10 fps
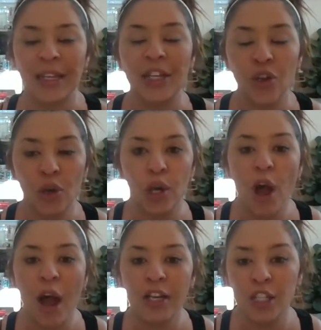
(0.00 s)
get your
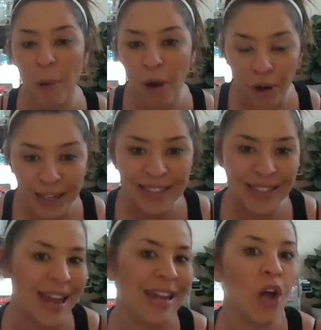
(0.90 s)
launch party
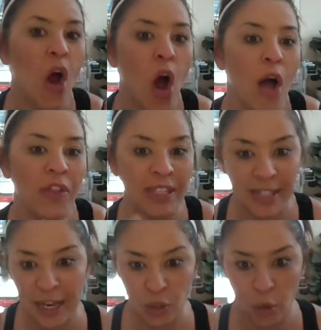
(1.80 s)
date on the
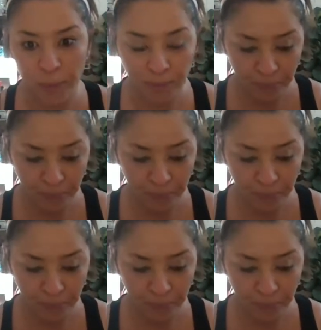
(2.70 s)
schedule.